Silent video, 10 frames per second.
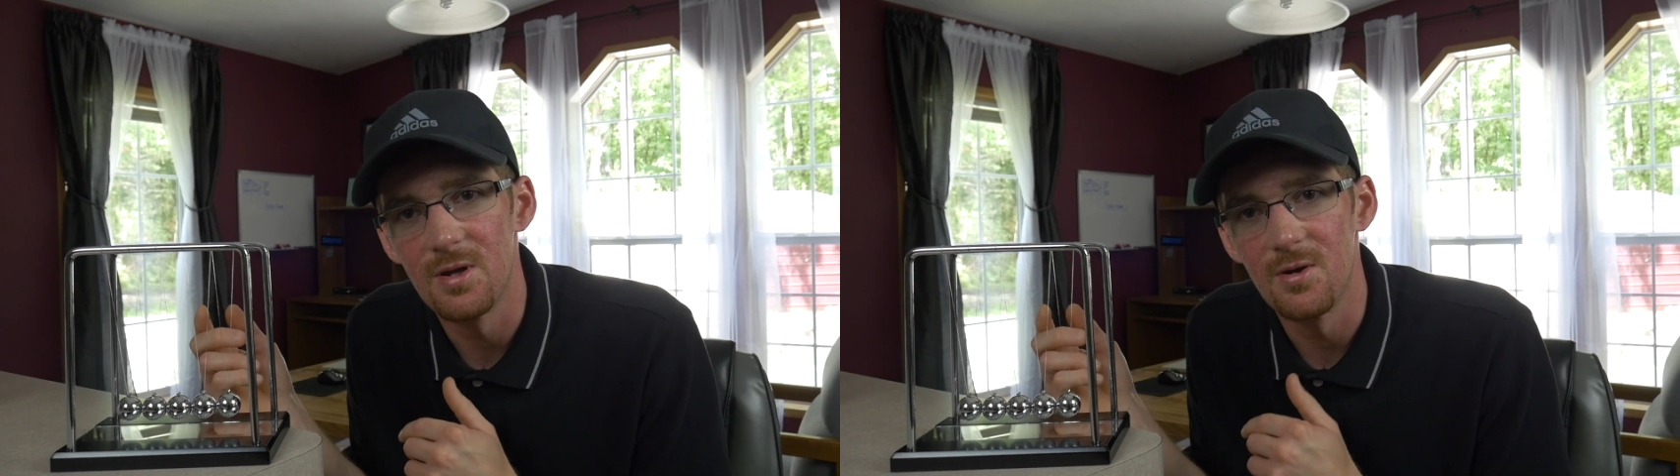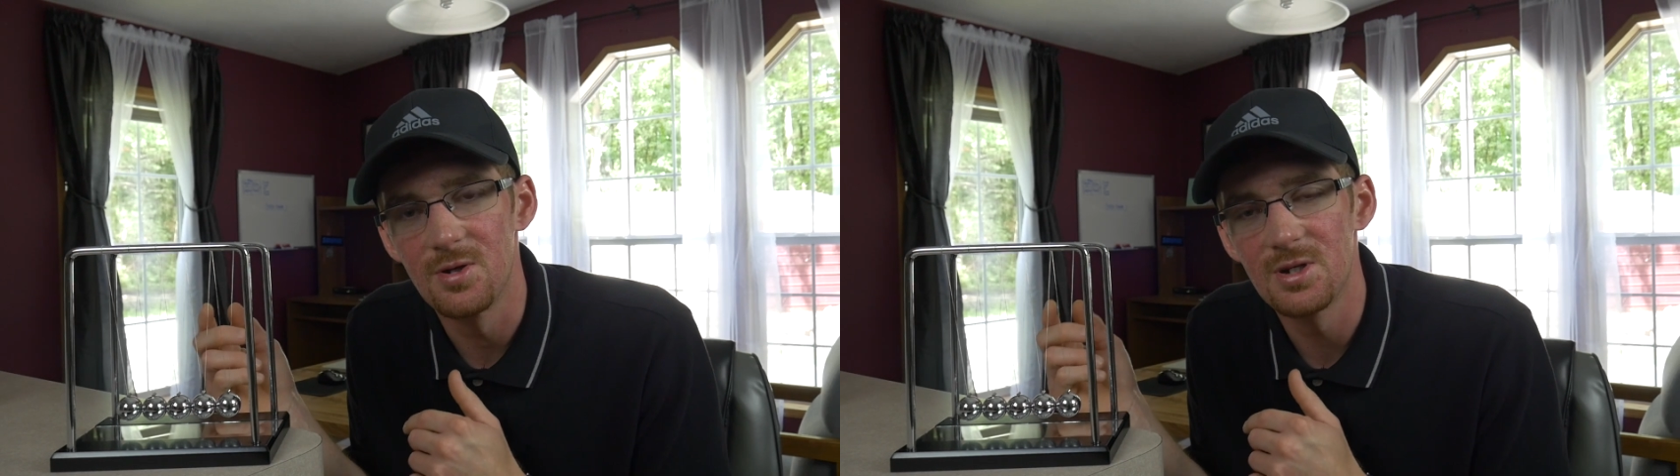
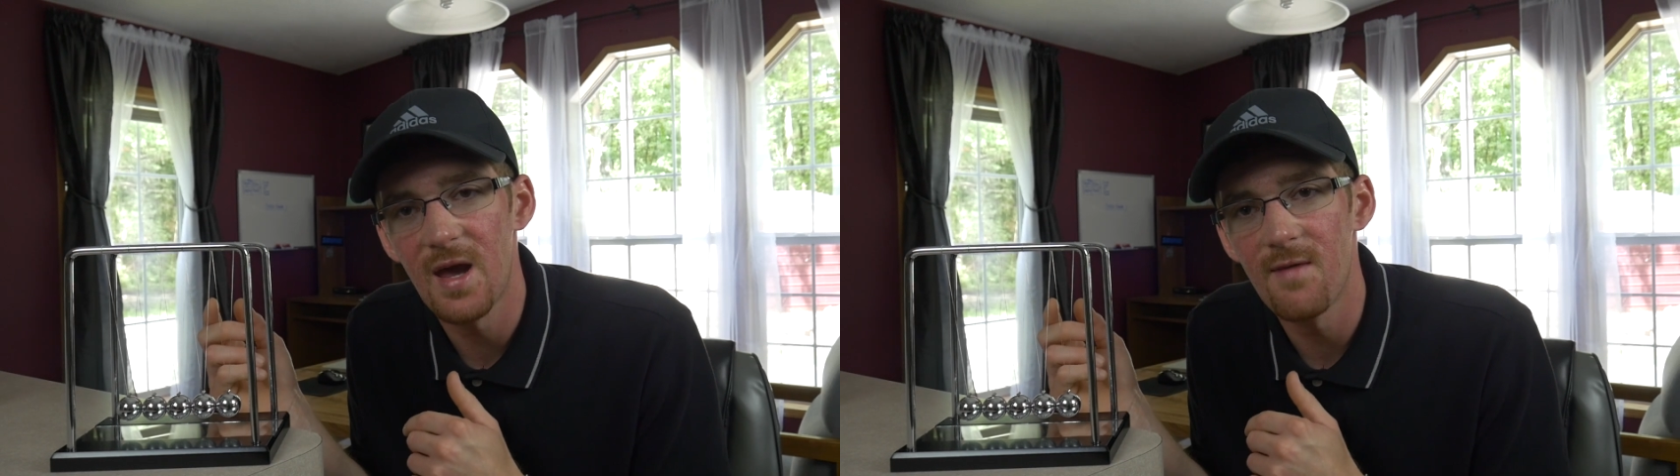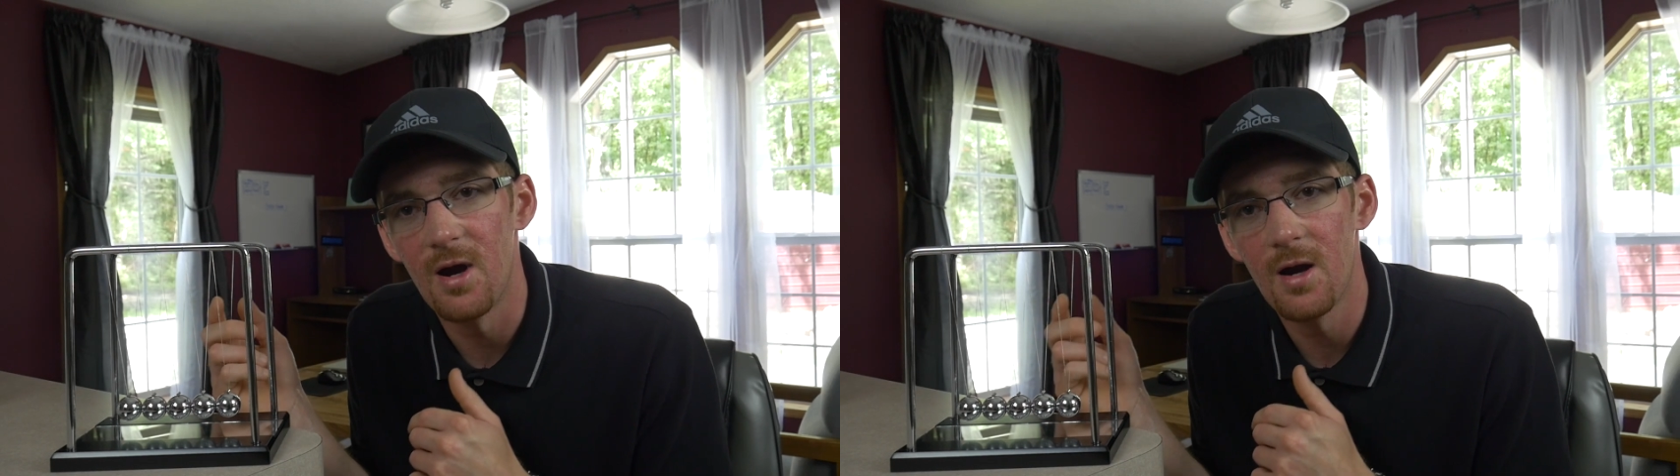and you're just
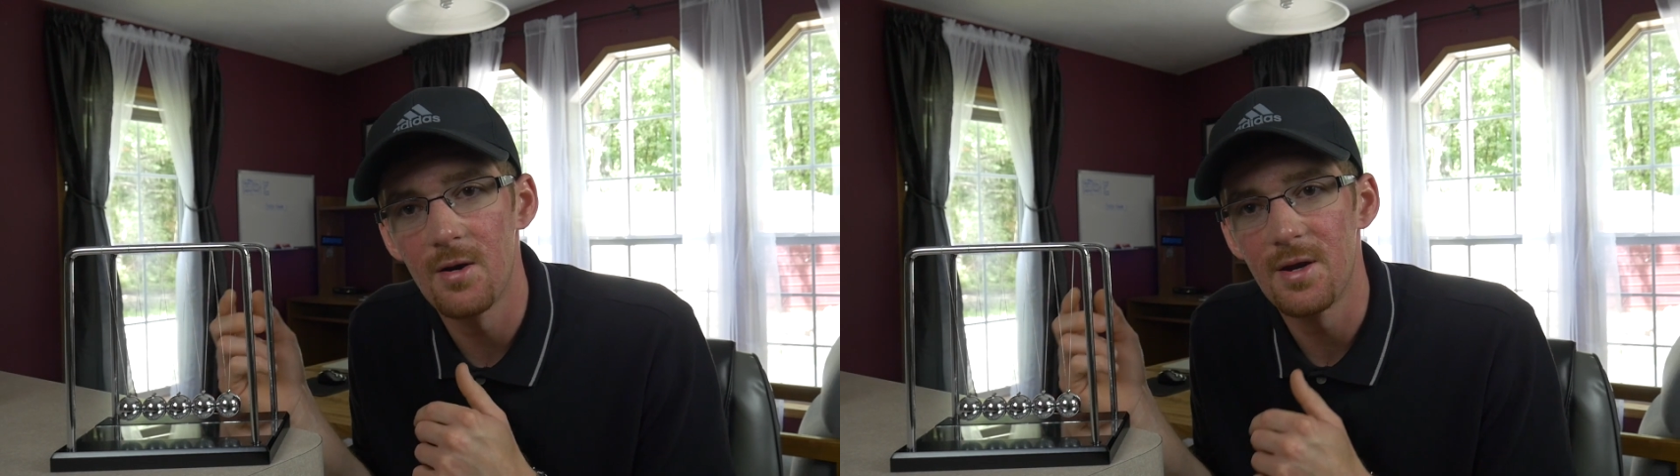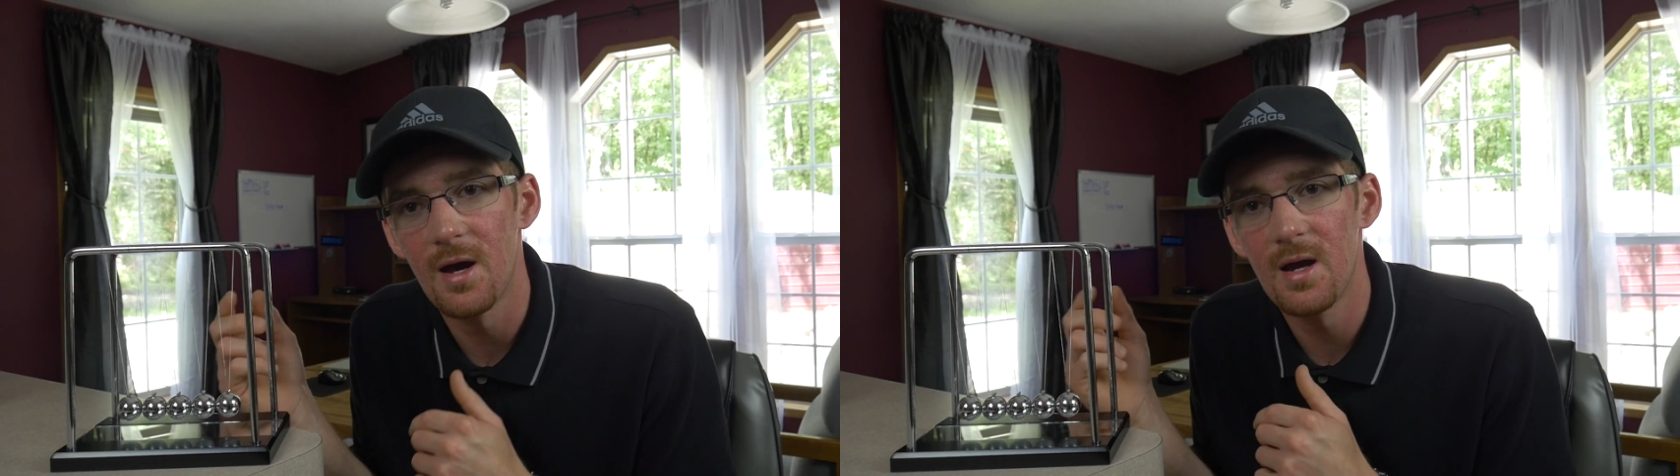having a
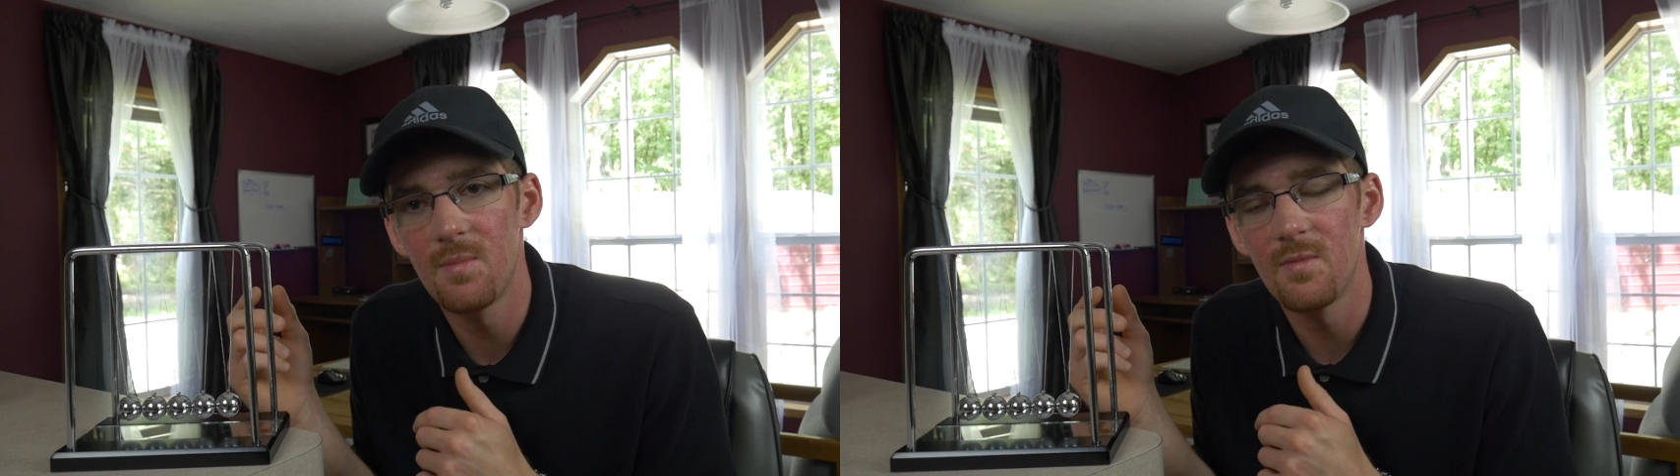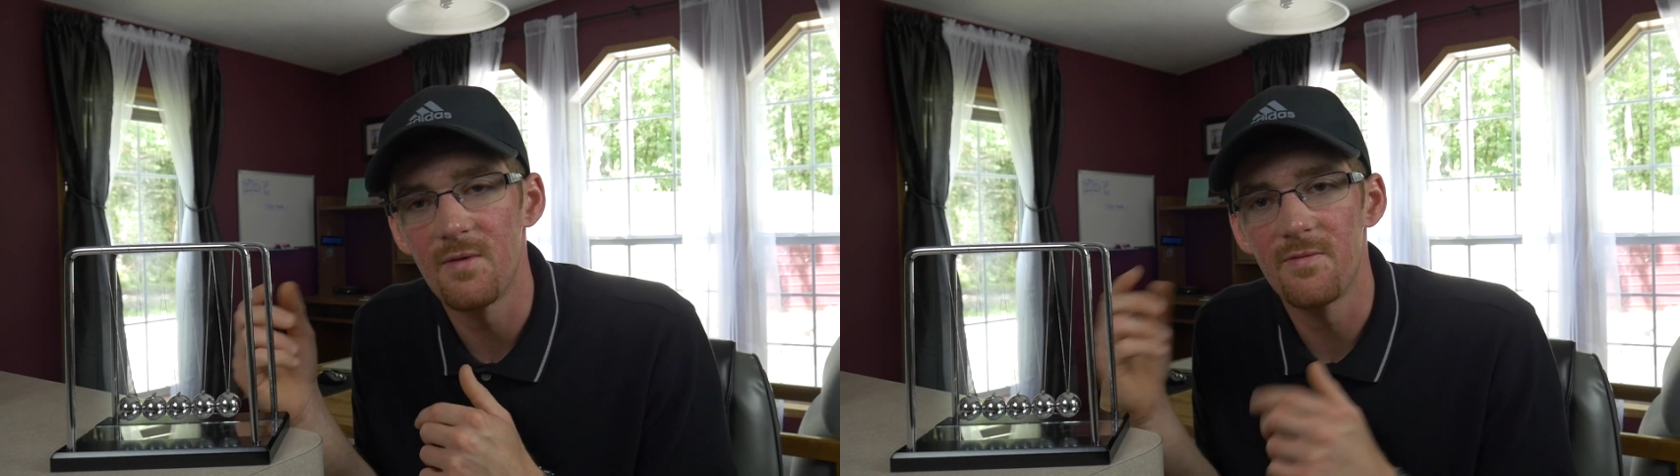hard time,